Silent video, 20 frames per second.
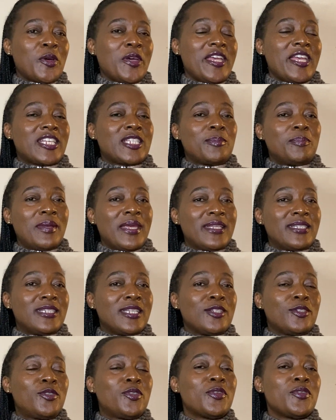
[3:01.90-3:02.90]

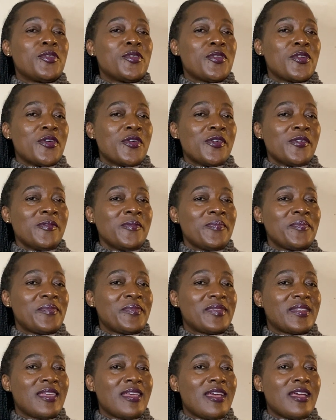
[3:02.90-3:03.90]
expected to know
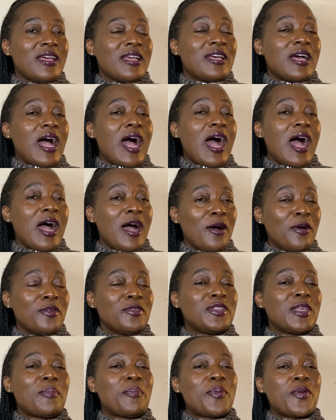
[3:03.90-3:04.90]
how
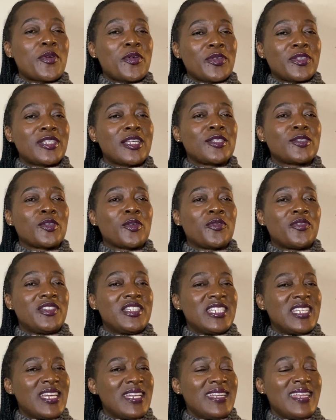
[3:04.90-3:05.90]
the process of
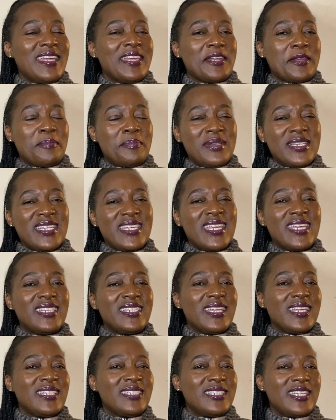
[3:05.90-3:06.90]
DNA
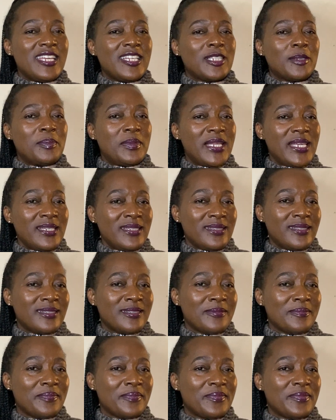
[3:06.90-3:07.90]
replication takes place
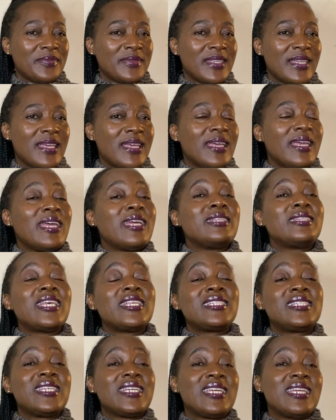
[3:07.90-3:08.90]
and the
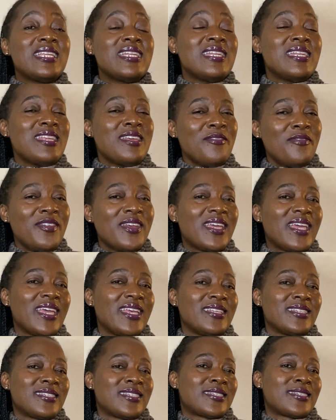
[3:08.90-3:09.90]

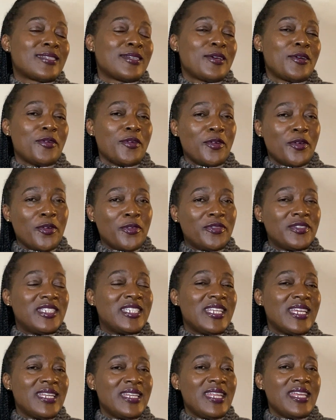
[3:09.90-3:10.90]
significance of
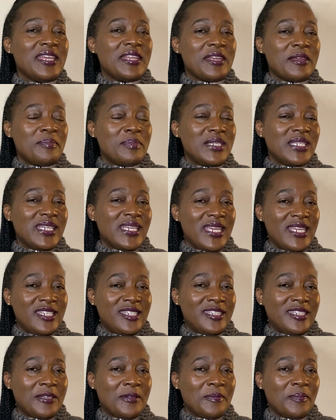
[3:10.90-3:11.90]
DNA
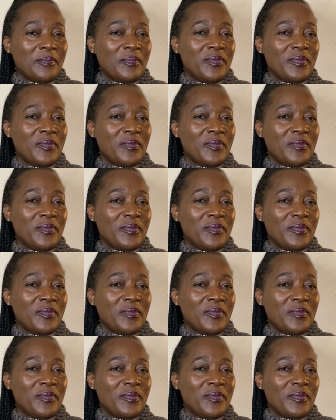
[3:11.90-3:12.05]
replication.